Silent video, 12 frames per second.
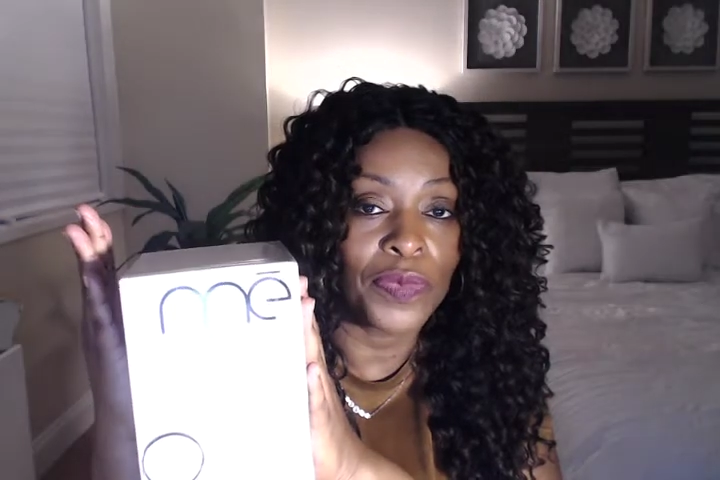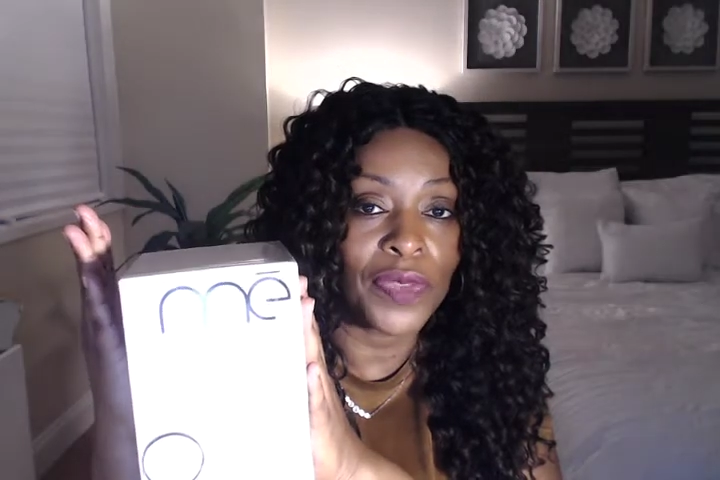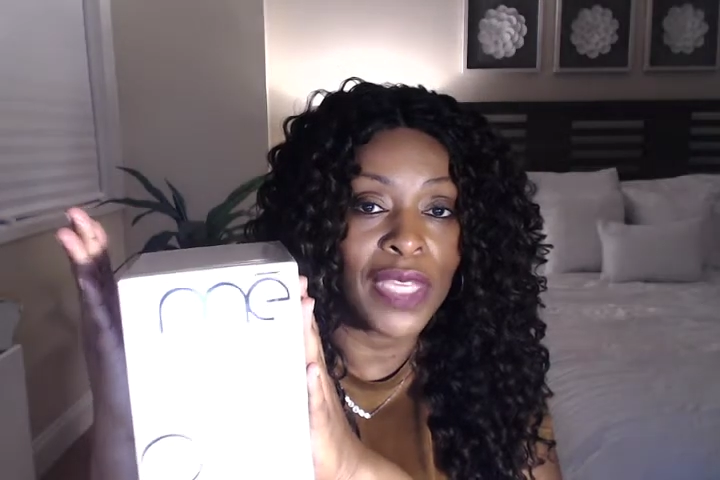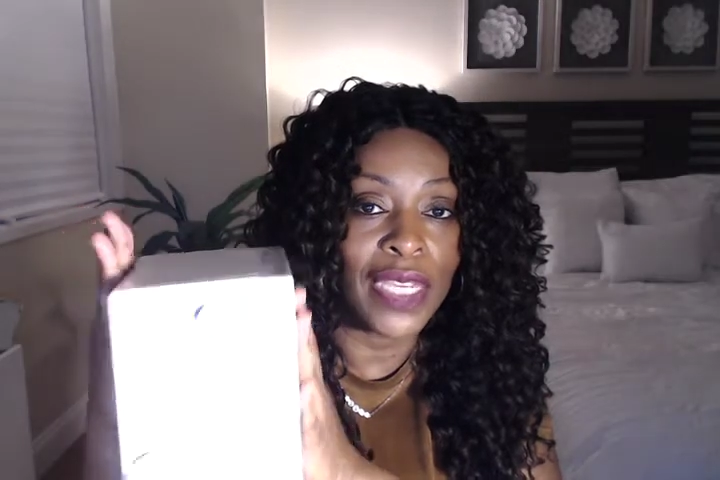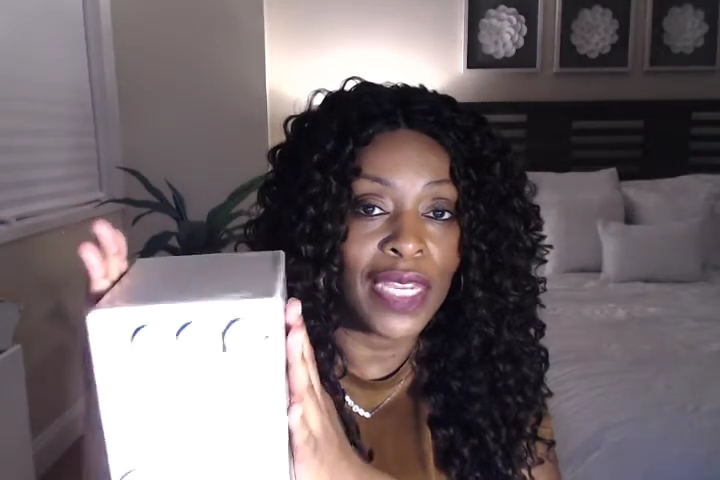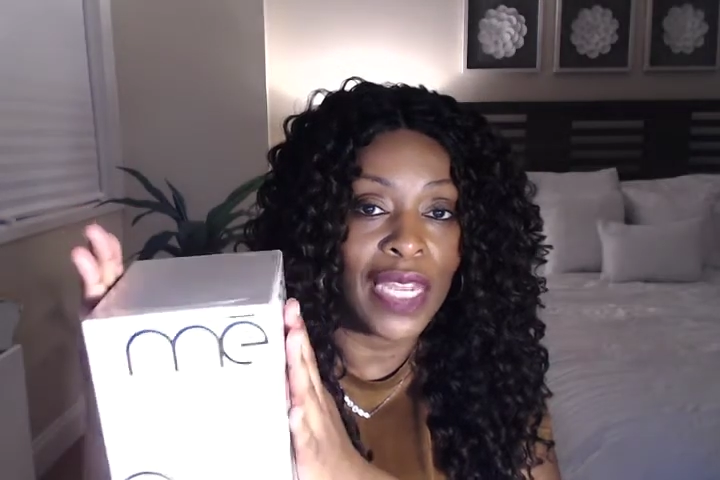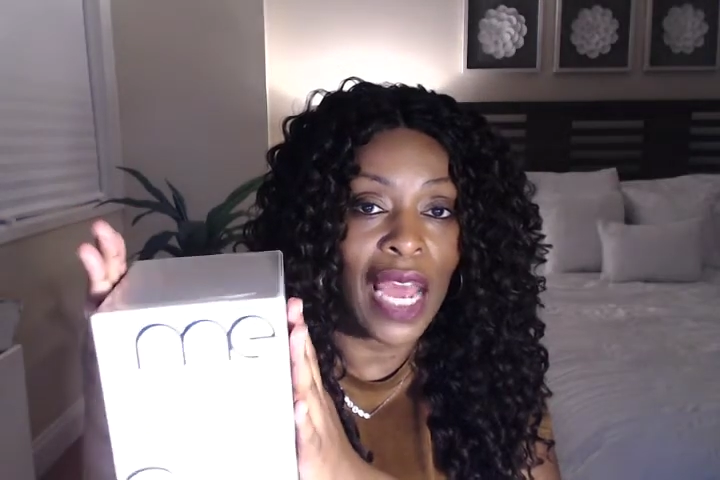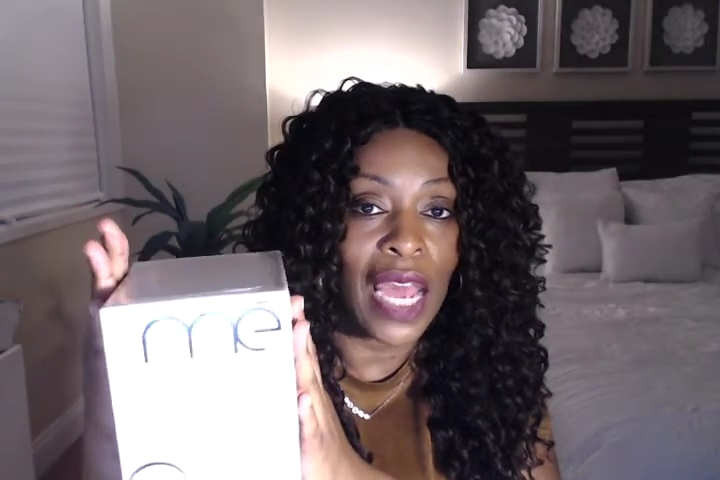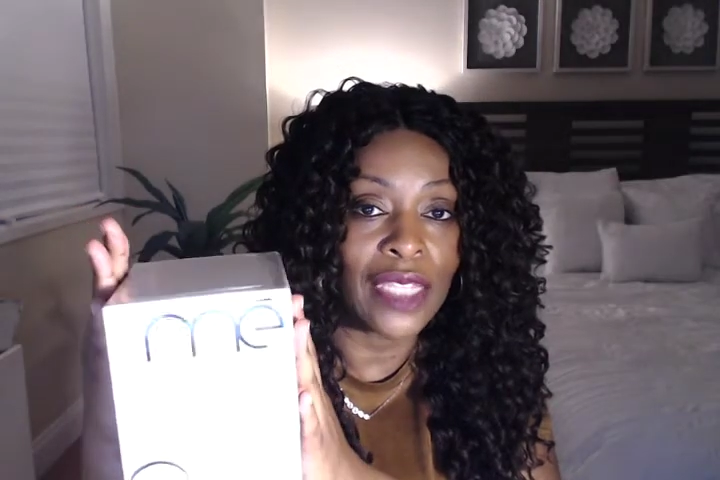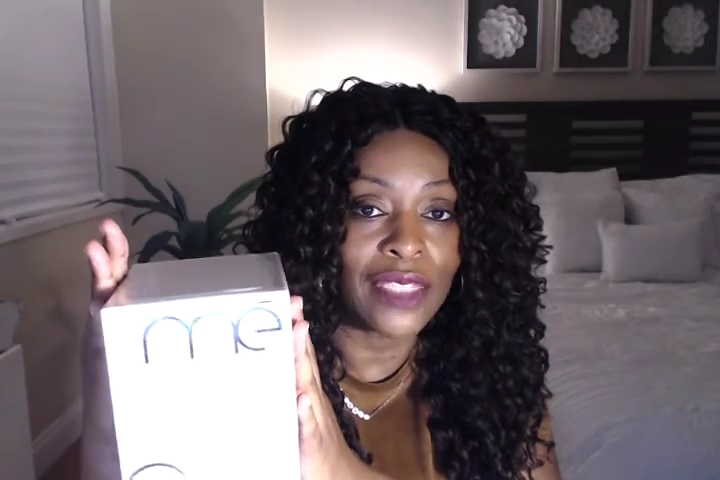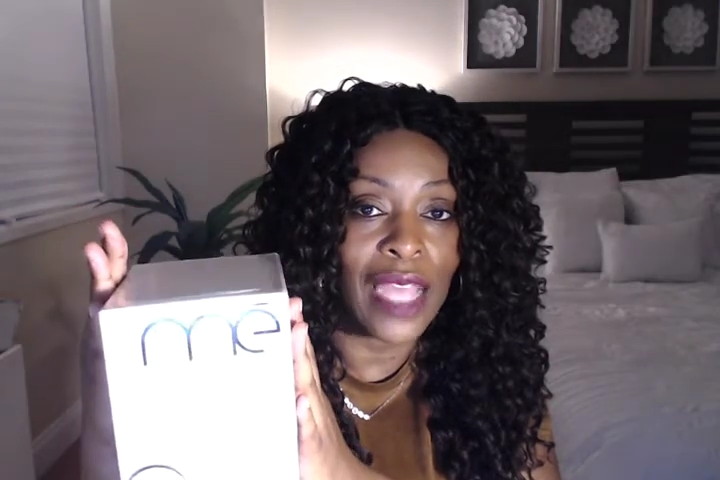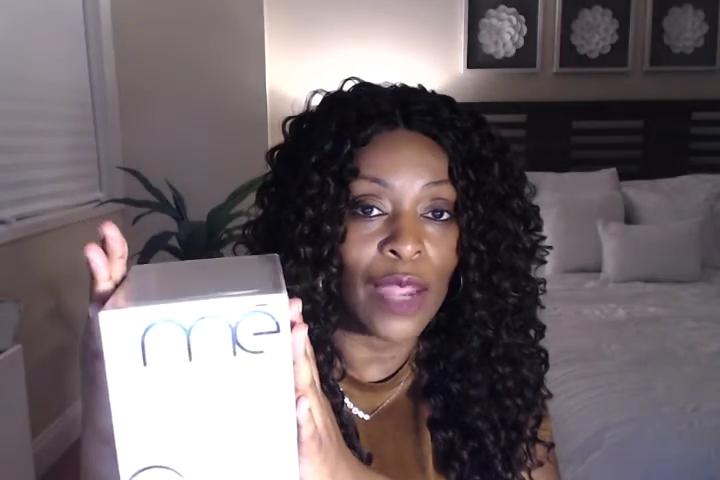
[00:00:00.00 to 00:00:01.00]
get in
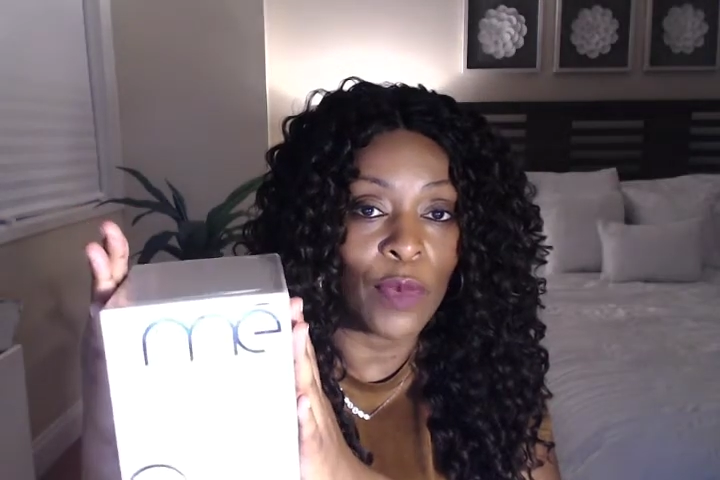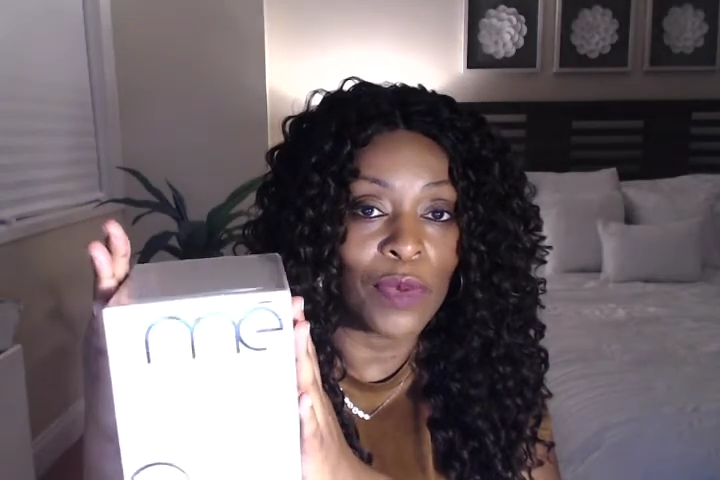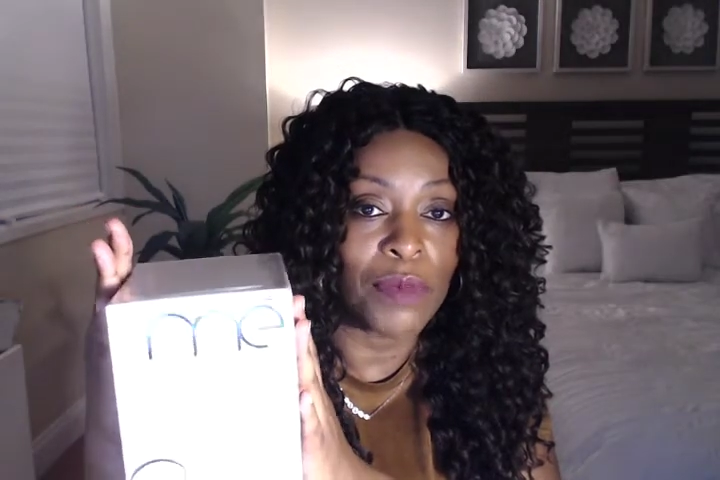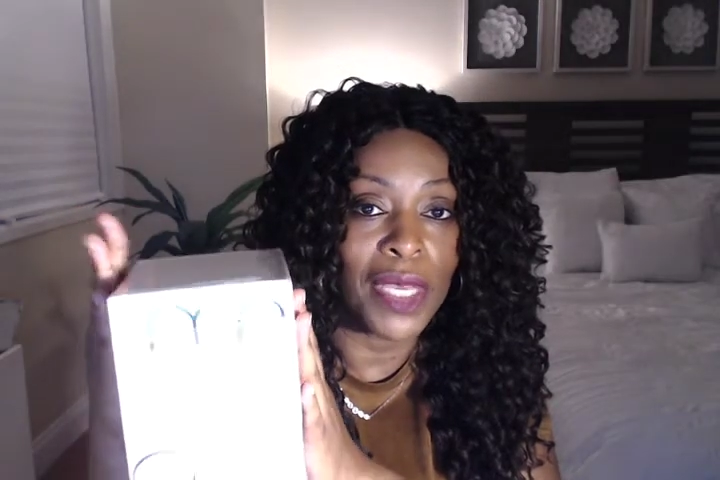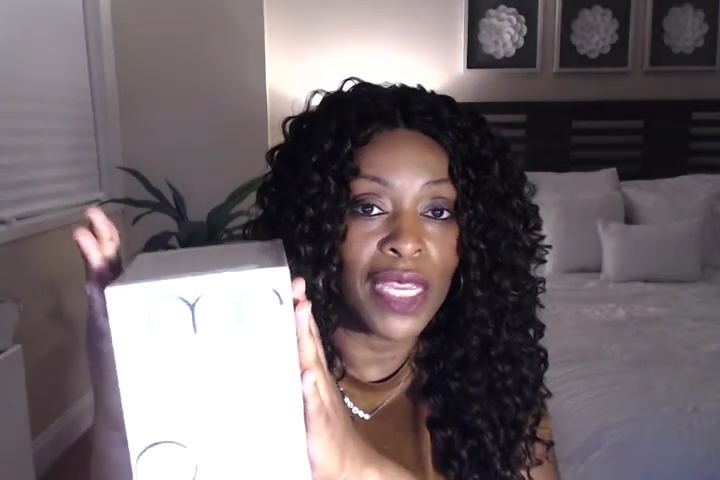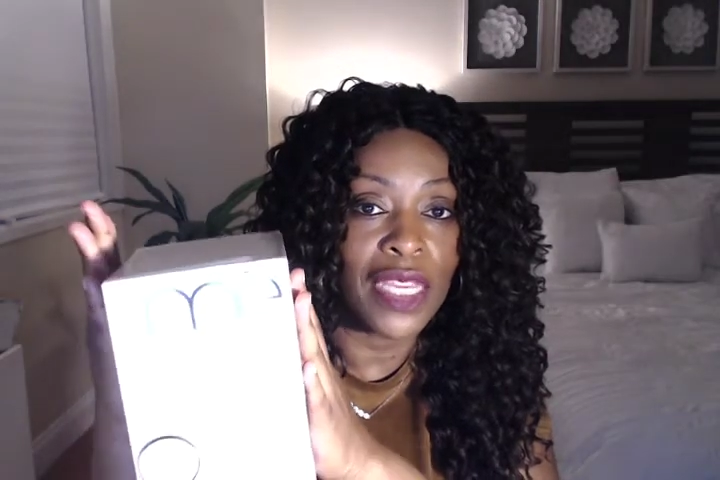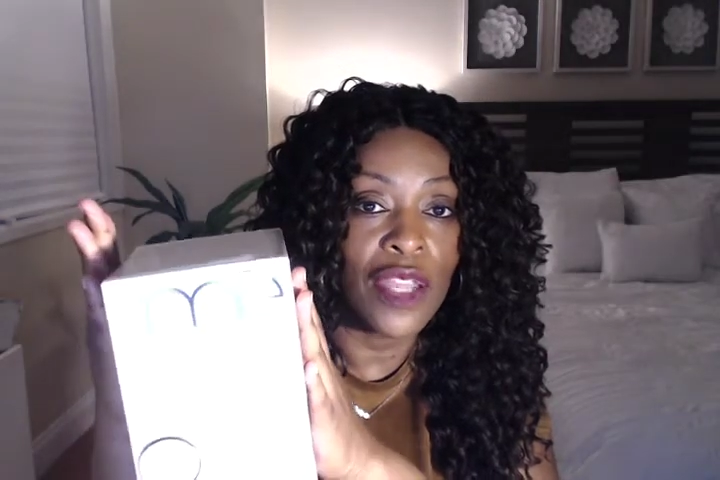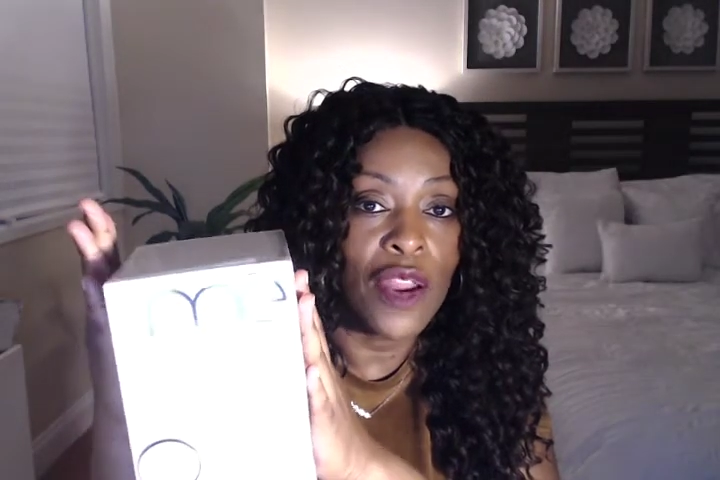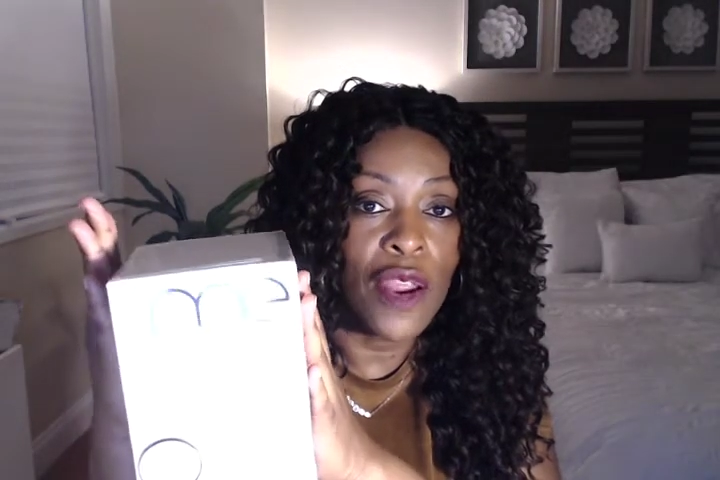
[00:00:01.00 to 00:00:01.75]
contact with me